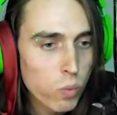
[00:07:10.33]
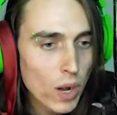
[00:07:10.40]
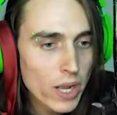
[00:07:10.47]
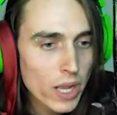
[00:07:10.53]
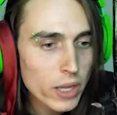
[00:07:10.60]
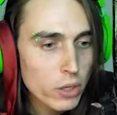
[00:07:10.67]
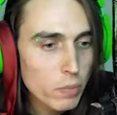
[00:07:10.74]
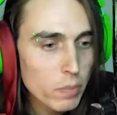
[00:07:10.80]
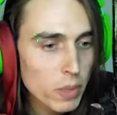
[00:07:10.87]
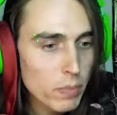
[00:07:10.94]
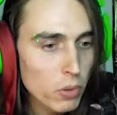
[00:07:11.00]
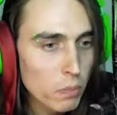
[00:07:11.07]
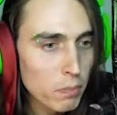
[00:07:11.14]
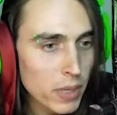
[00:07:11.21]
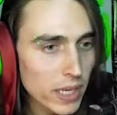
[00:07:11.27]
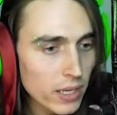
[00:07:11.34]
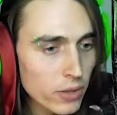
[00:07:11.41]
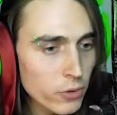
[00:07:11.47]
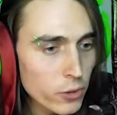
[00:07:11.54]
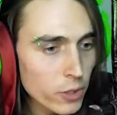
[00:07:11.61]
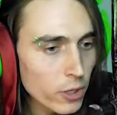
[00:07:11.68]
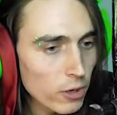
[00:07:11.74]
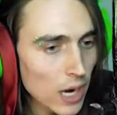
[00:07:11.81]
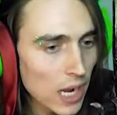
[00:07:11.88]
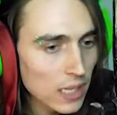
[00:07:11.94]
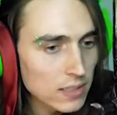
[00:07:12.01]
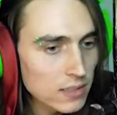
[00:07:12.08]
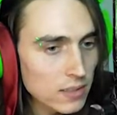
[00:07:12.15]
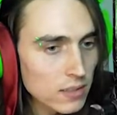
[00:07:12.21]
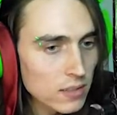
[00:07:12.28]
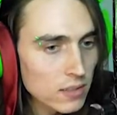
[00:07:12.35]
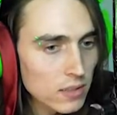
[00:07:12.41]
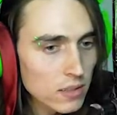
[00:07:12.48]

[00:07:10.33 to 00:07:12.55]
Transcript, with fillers: Why are you people peeing through your eyes?